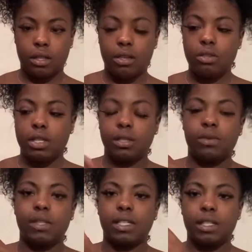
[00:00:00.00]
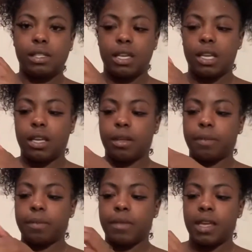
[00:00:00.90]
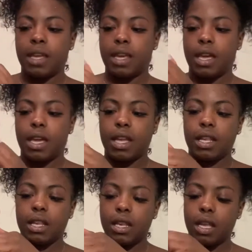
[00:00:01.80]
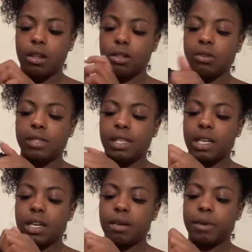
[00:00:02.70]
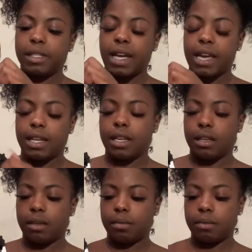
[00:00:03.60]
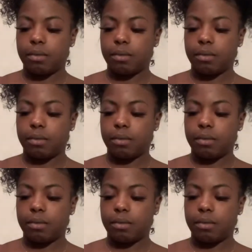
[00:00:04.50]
You just twist this thing and it'll loosen it up or tighten it up.